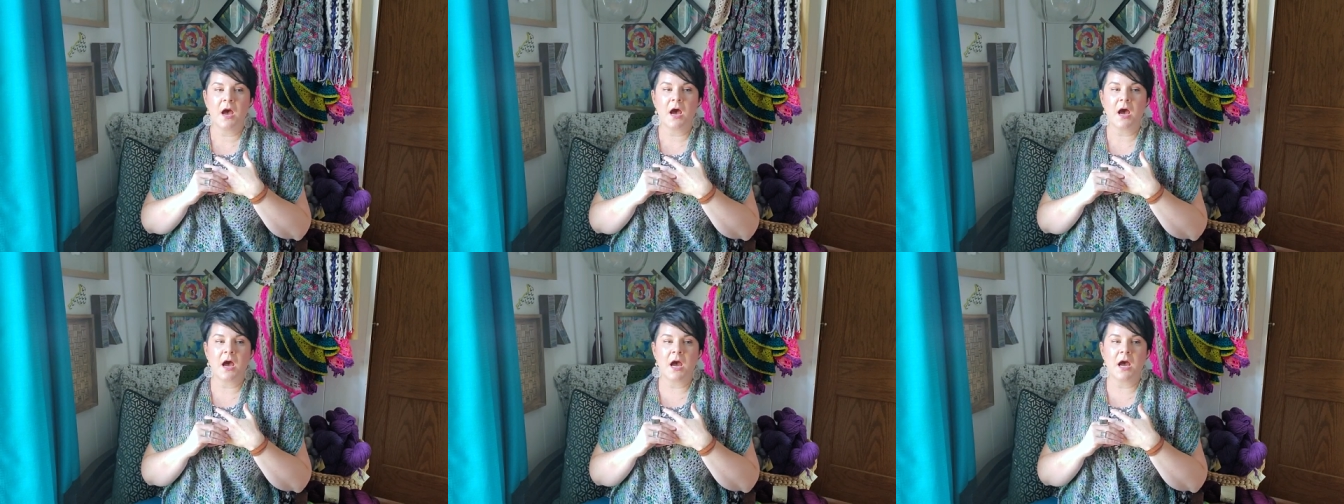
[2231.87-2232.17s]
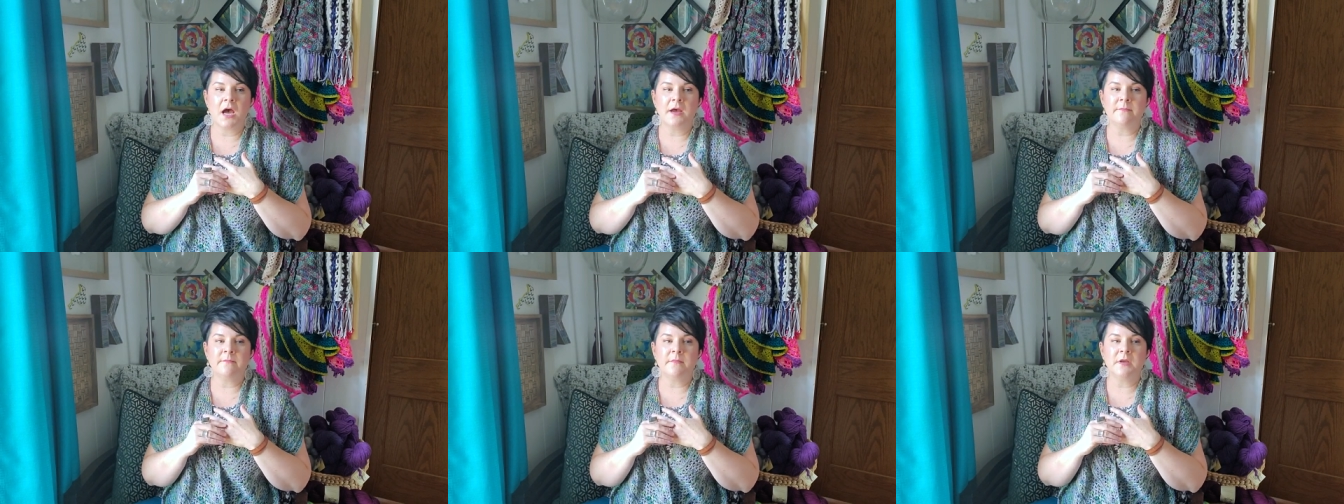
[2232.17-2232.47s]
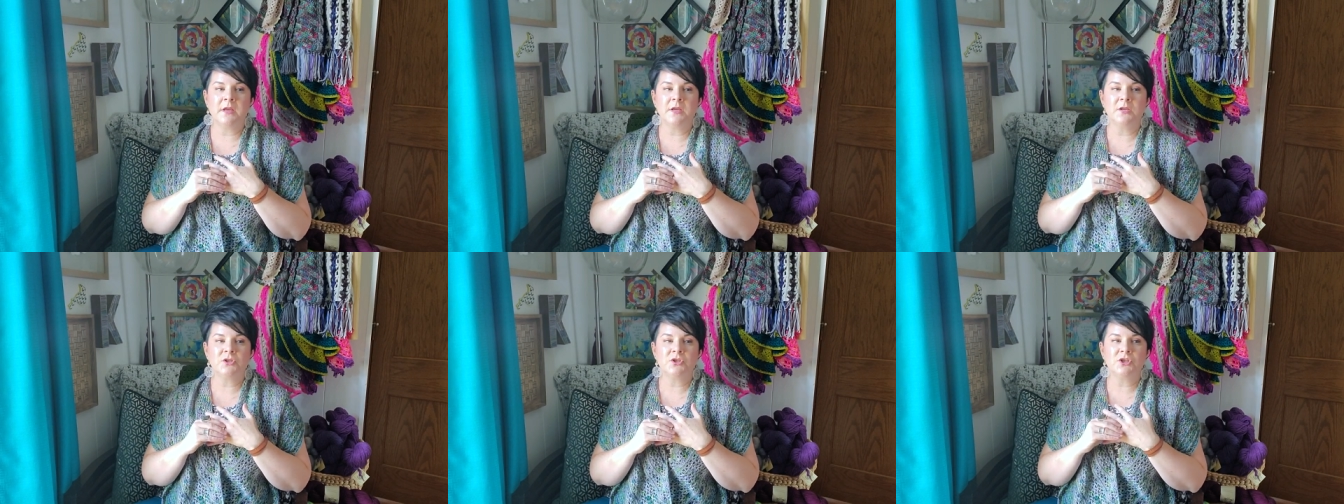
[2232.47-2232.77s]
Um,
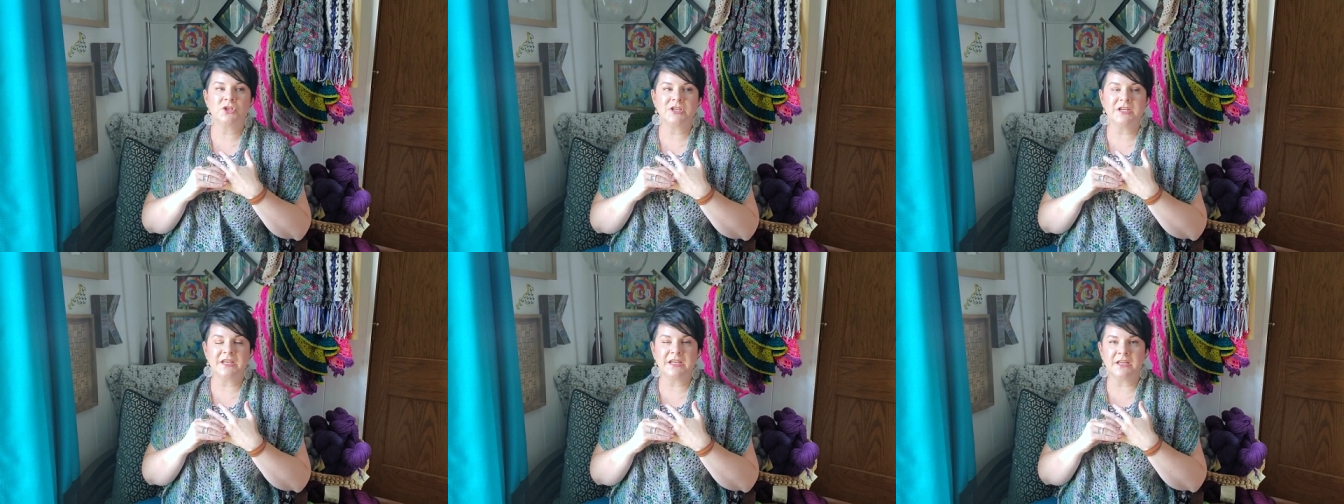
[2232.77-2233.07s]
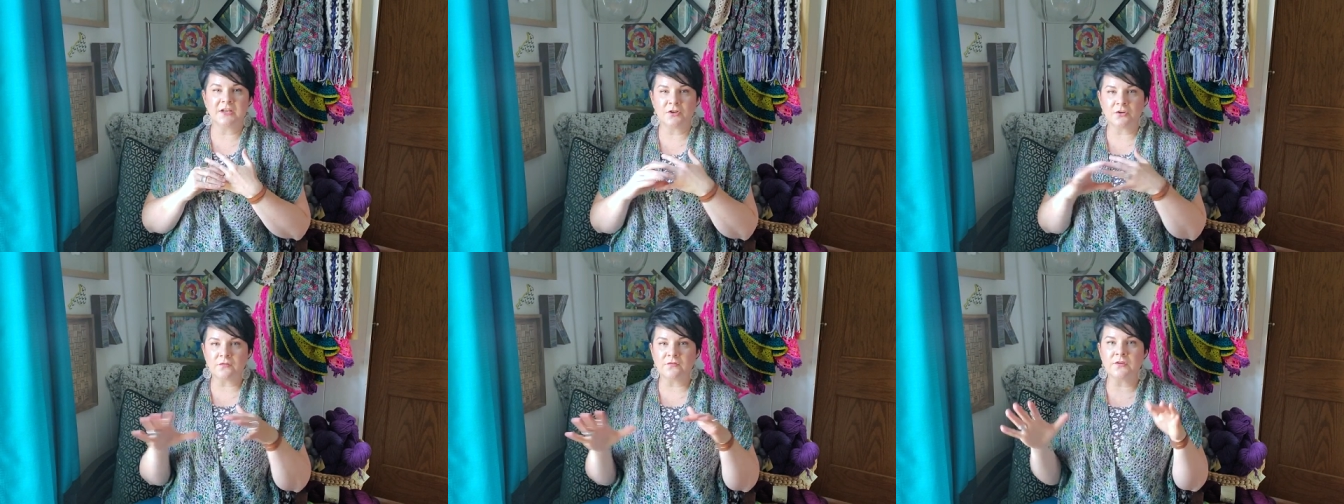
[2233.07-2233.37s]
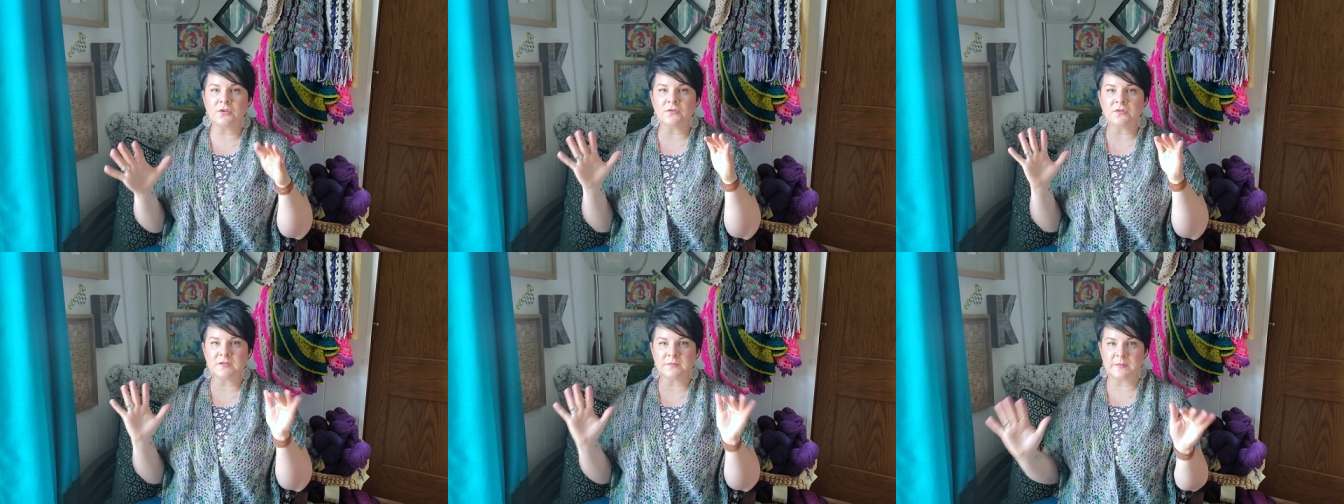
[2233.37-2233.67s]
she
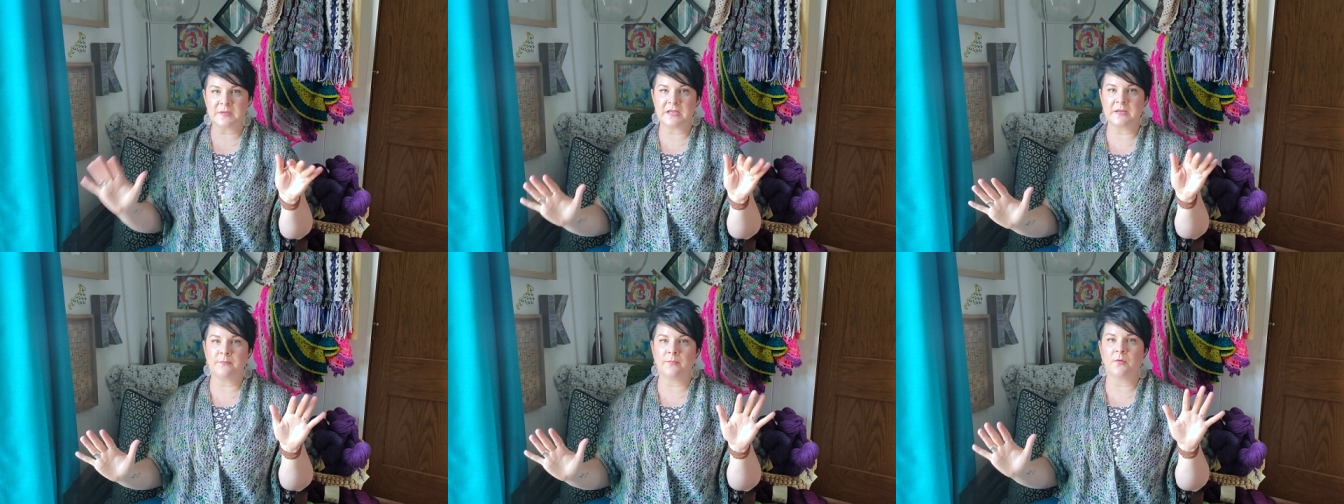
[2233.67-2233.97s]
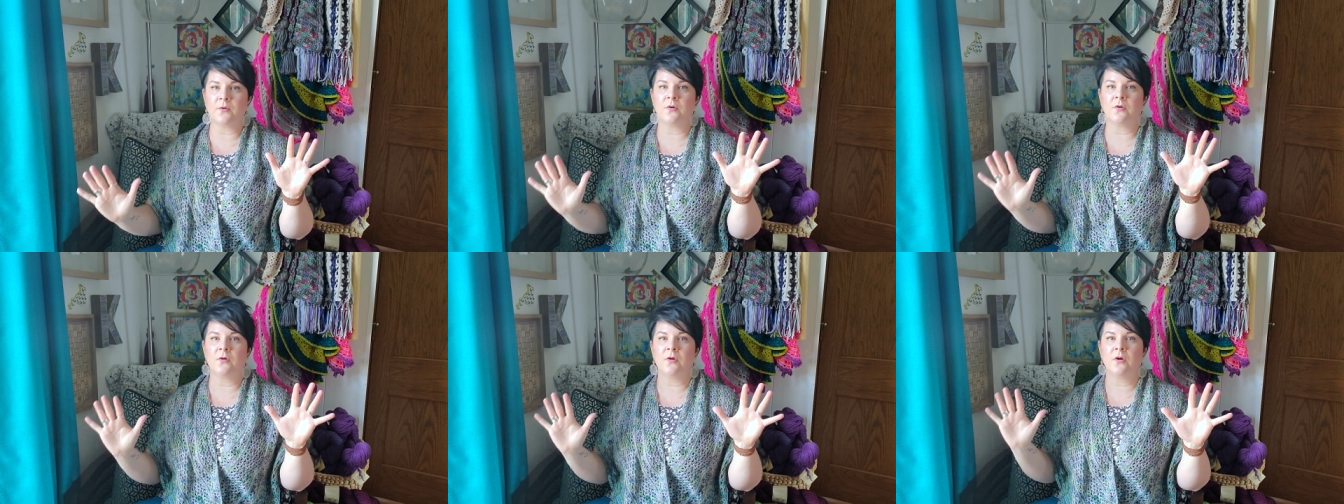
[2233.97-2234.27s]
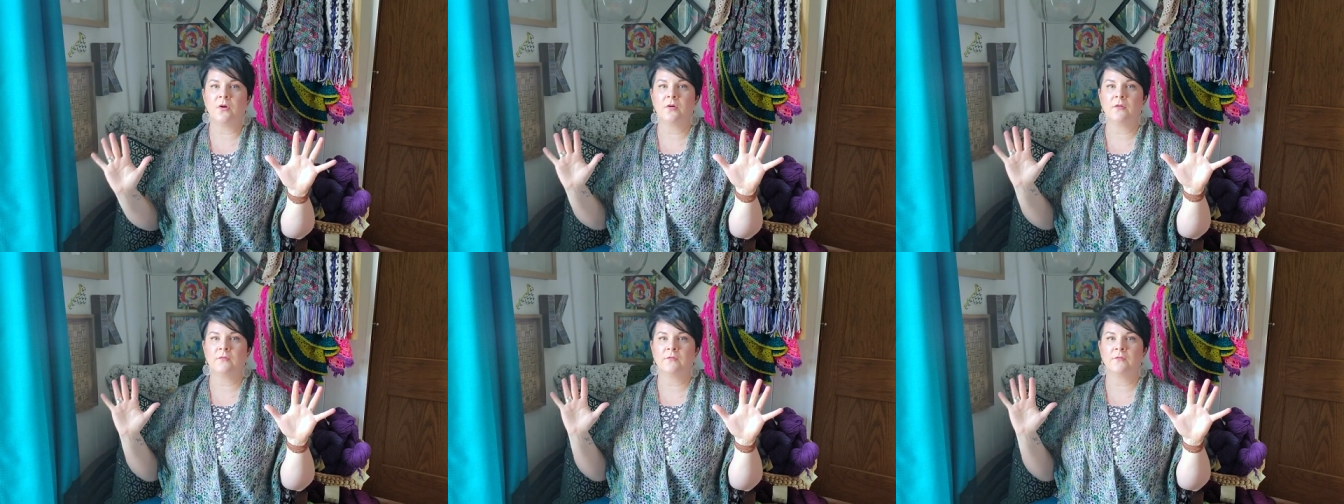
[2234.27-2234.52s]
interviews people